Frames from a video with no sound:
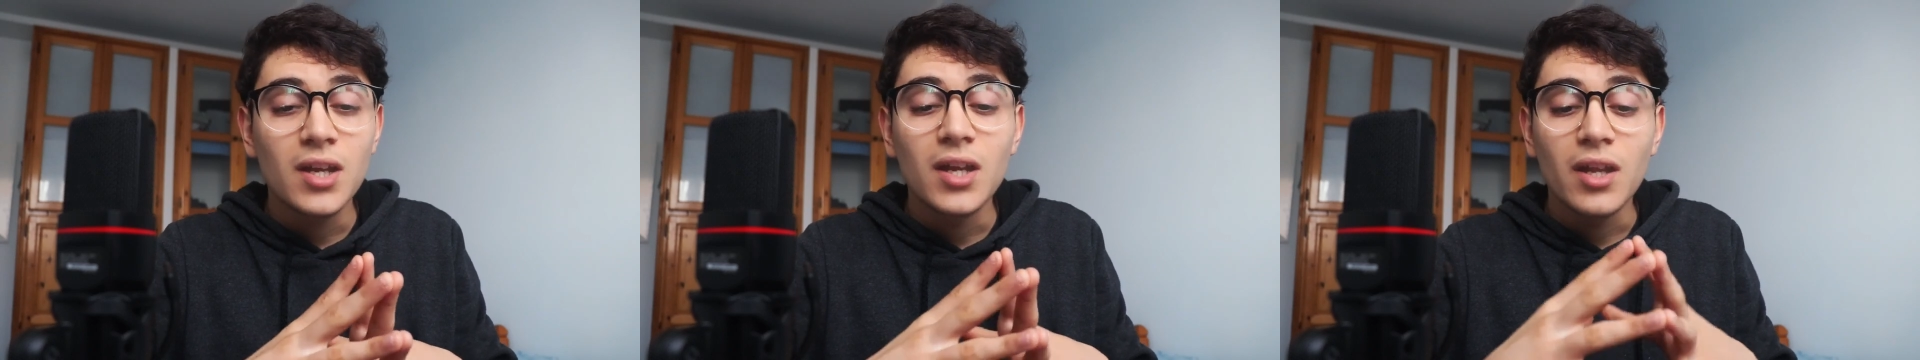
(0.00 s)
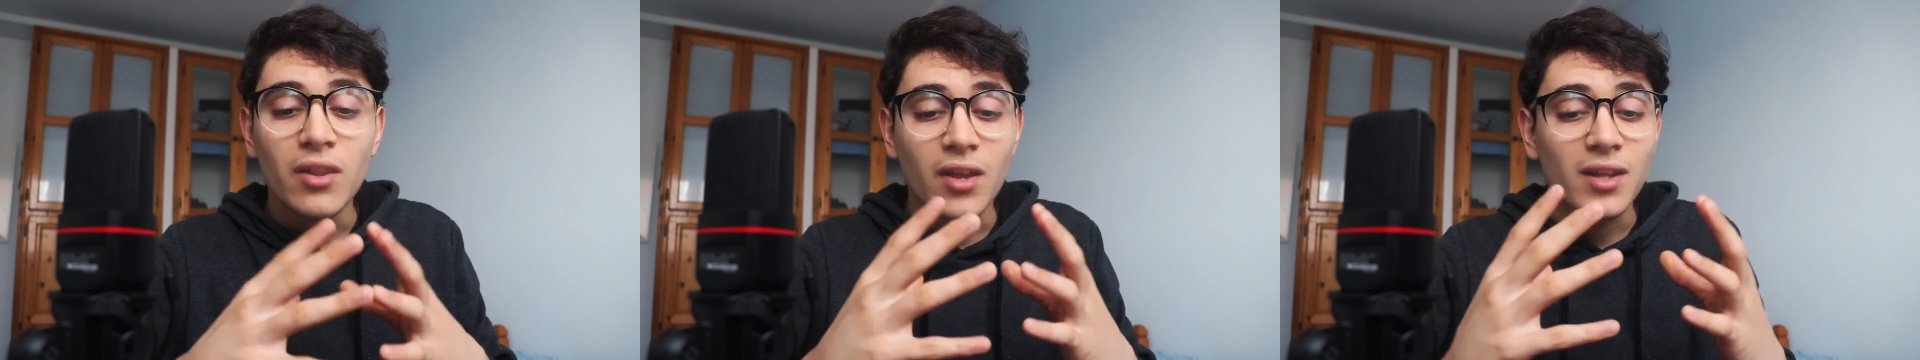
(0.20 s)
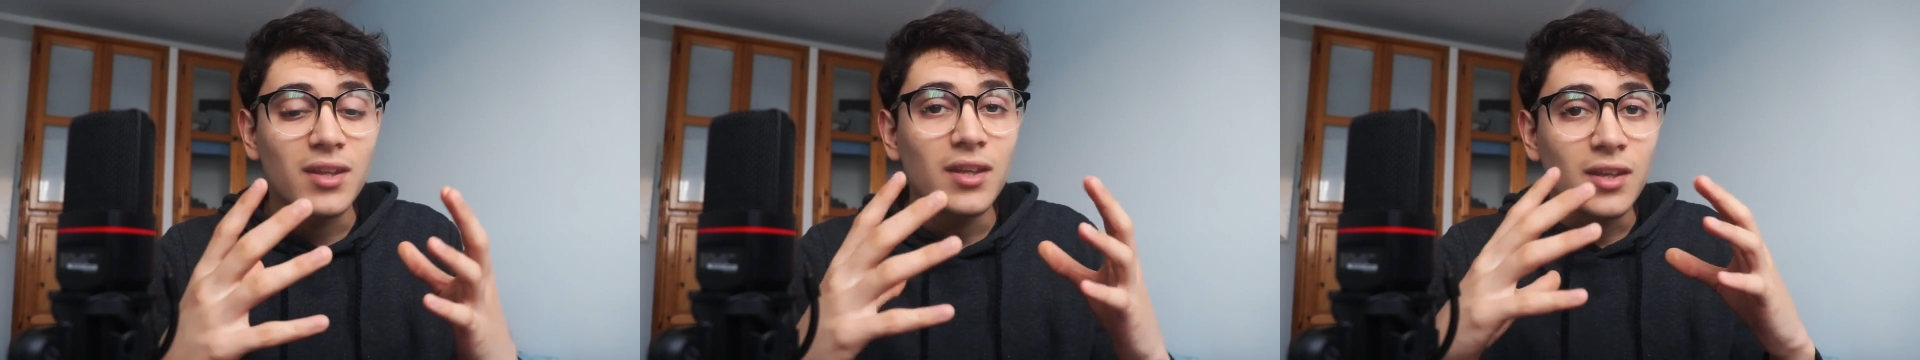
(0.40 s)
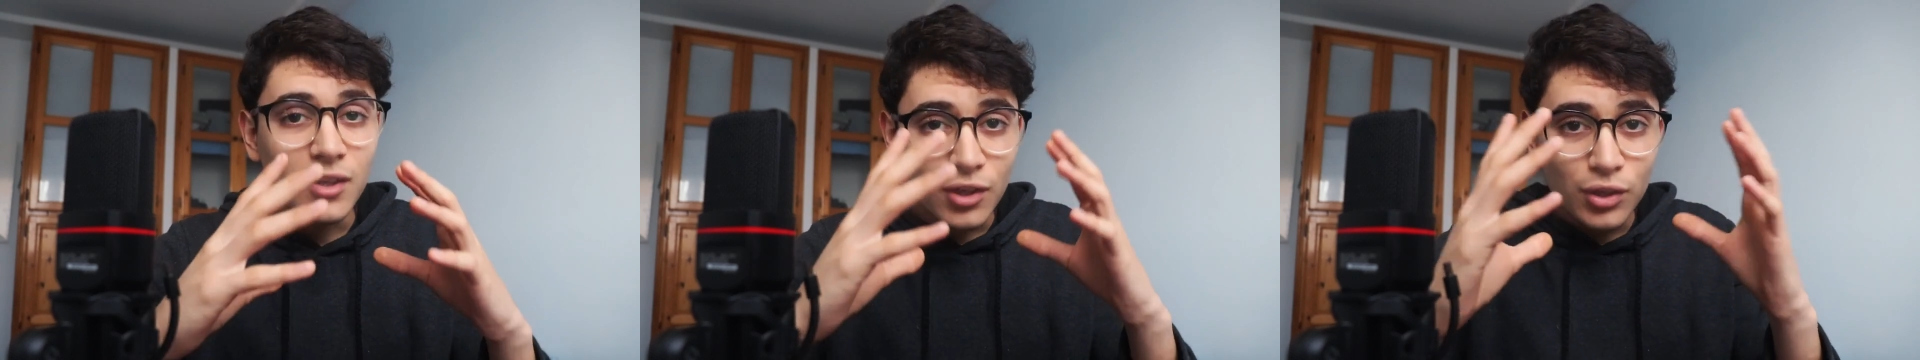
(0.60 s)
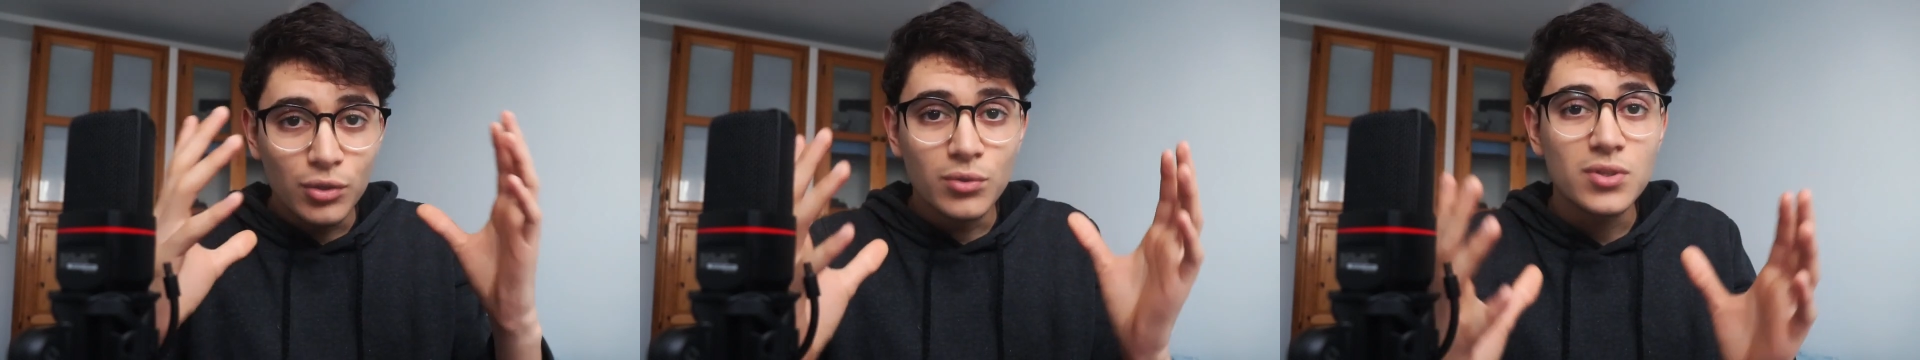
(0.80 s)
that
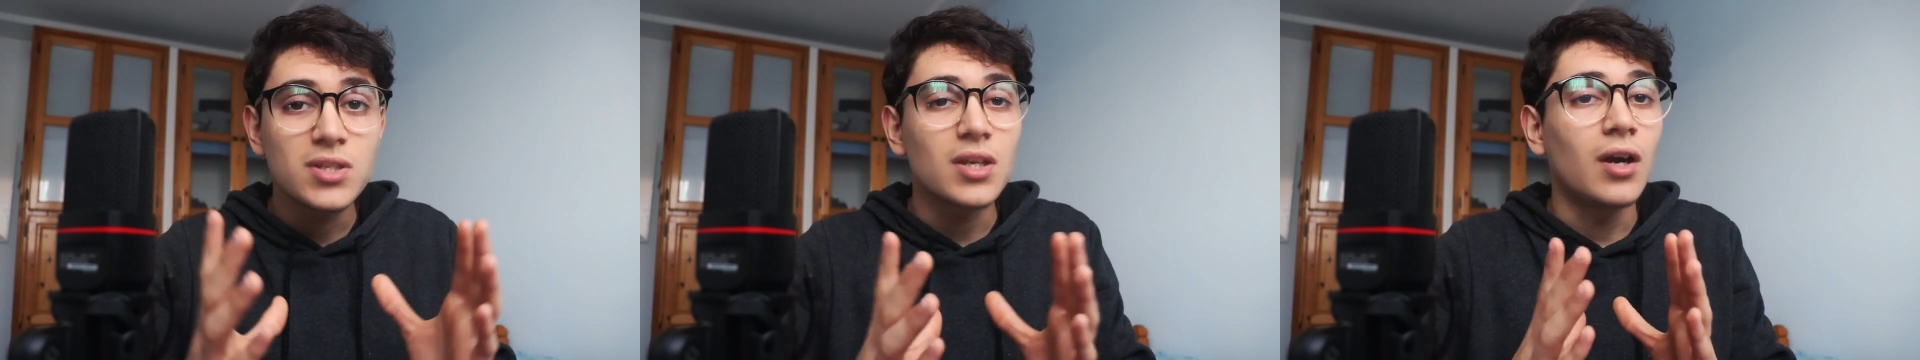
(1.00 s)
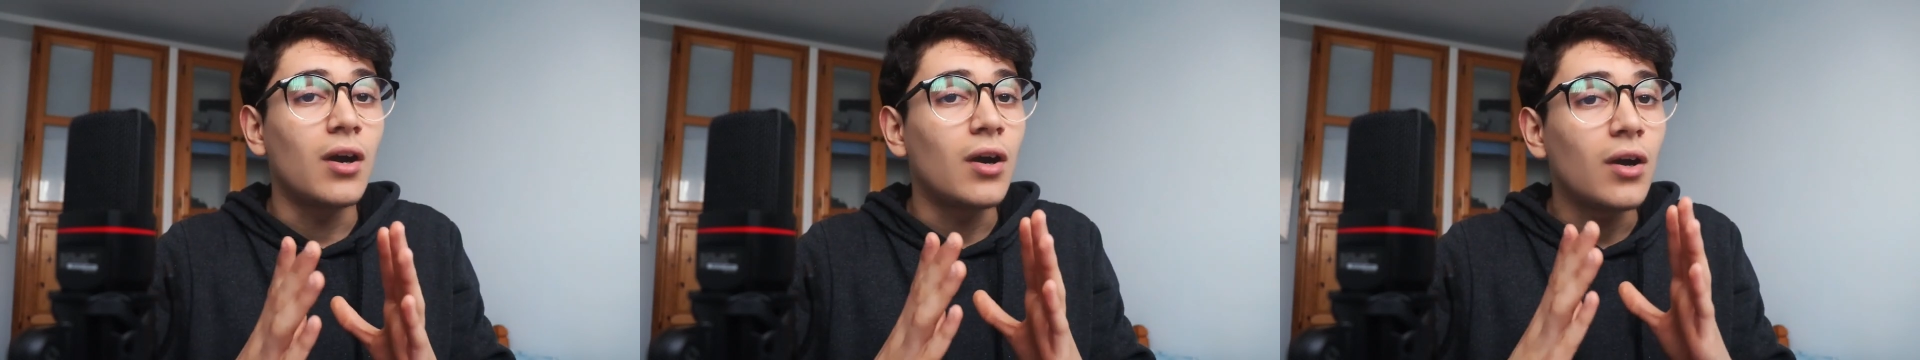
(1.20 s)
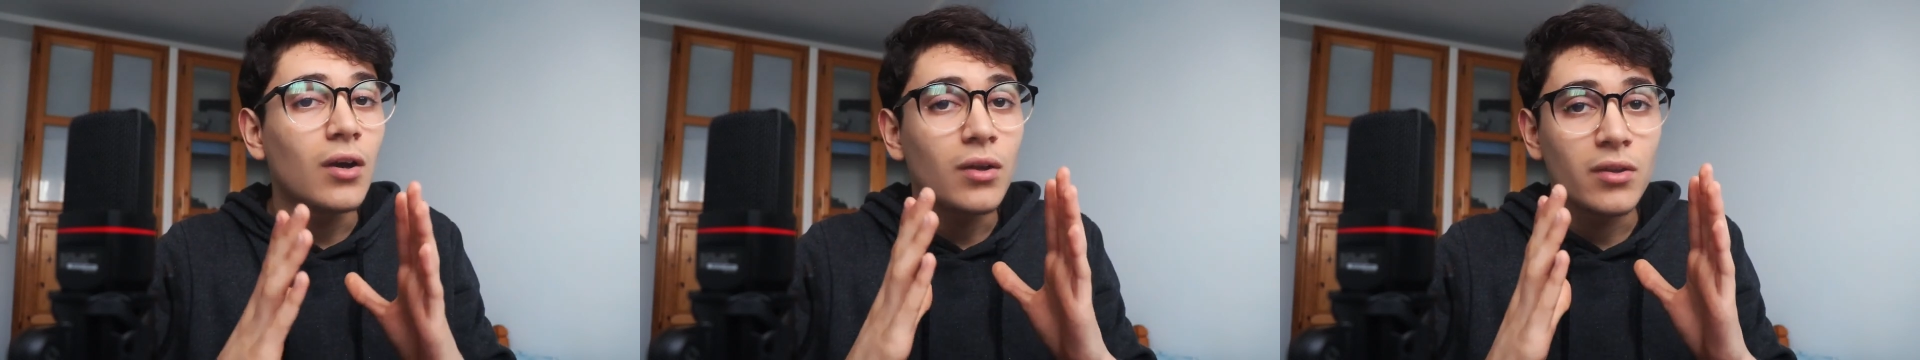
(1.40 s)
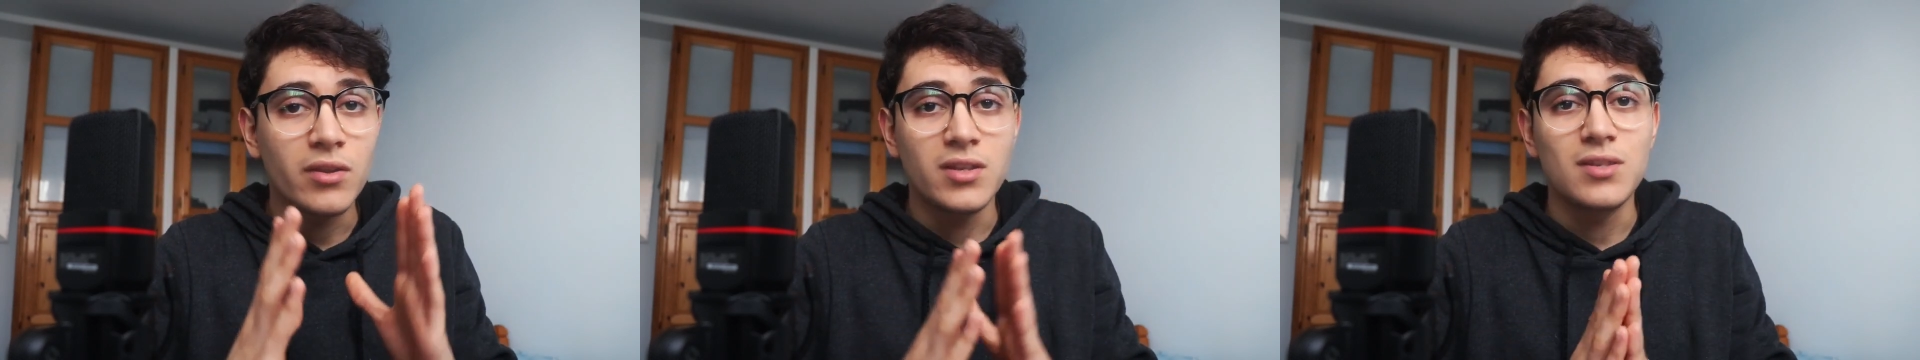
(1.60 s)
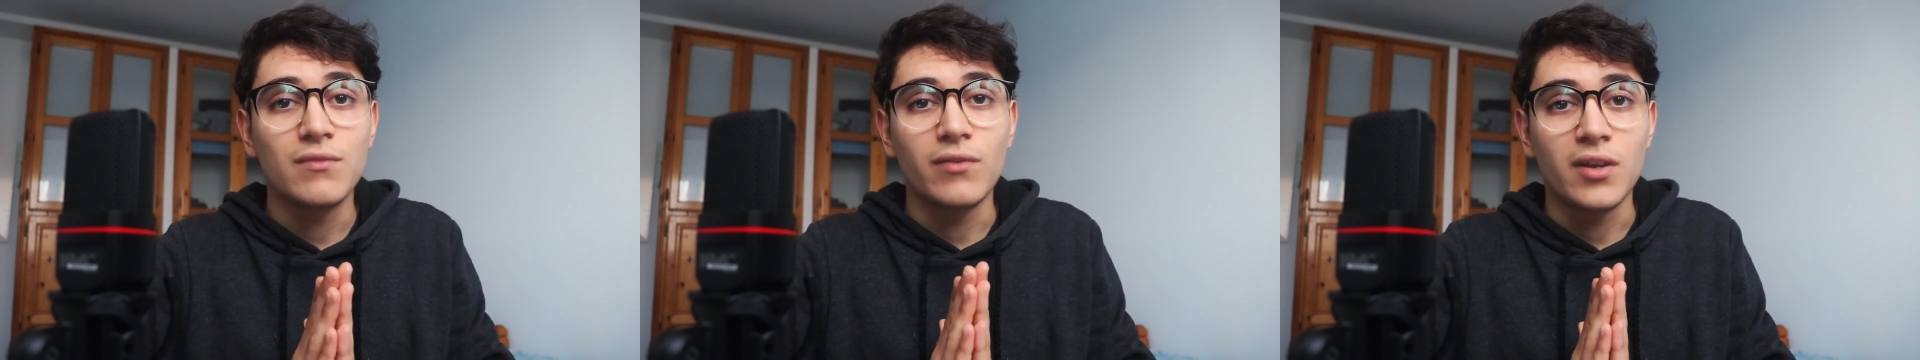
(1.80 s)
includes all
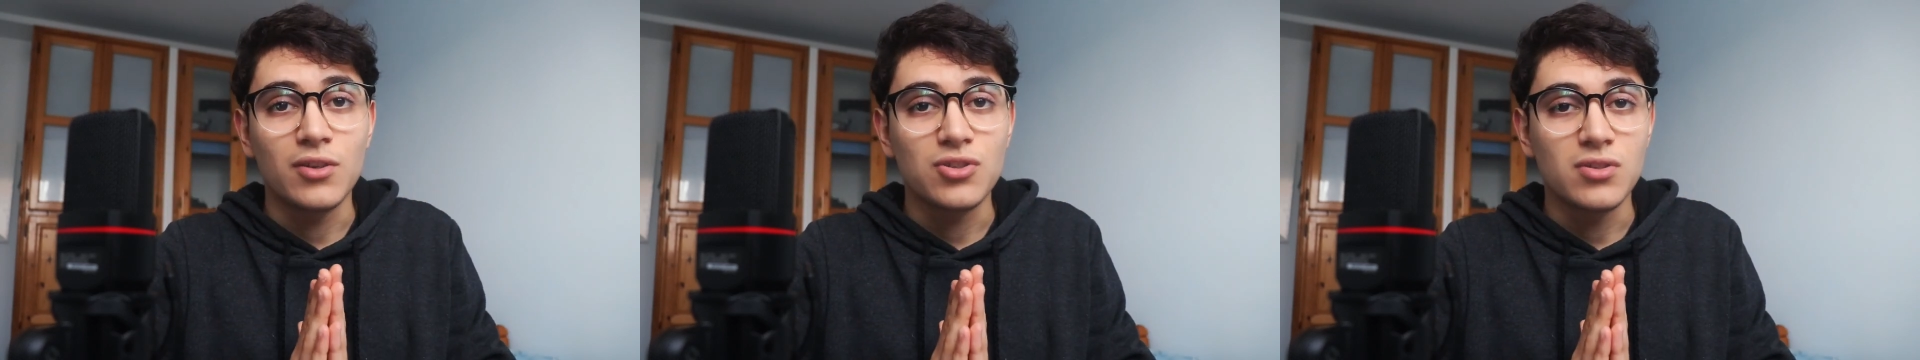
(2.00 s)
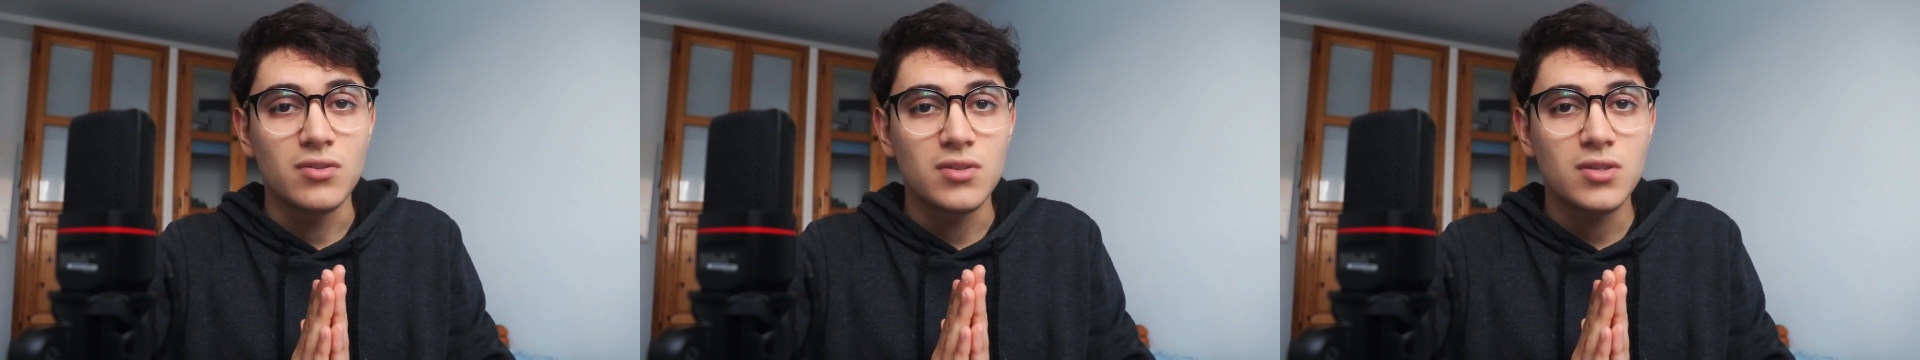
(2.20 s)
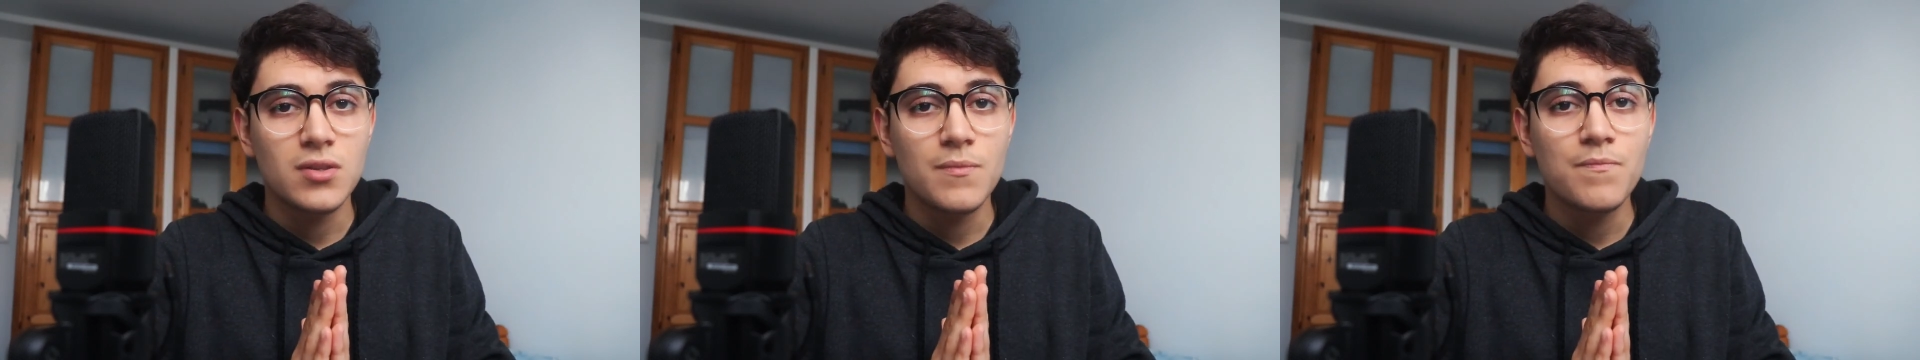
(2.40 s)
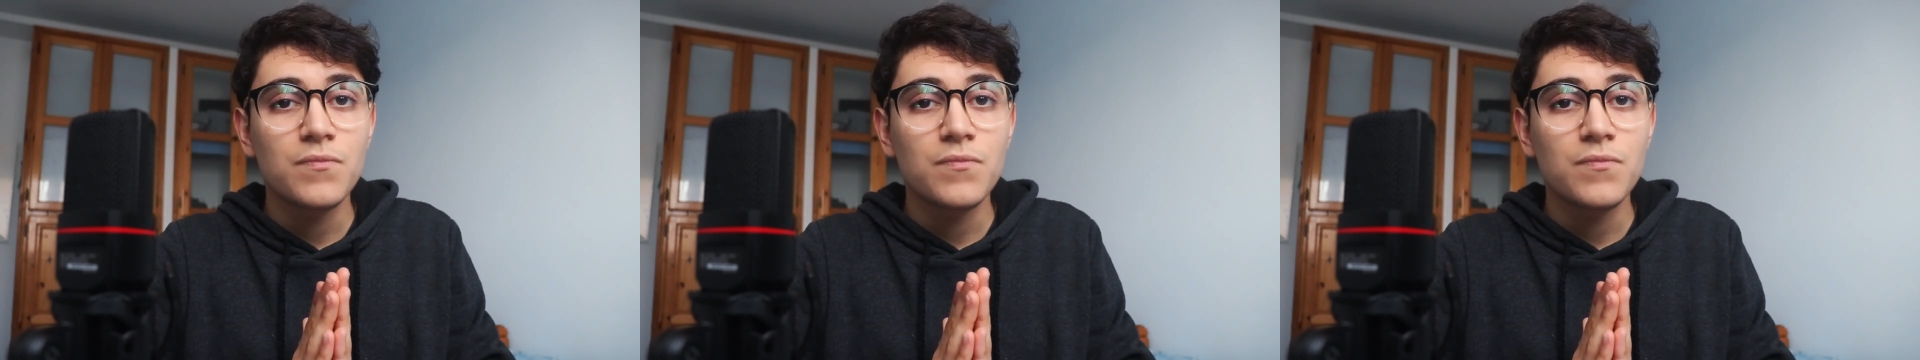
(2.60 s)
these functions?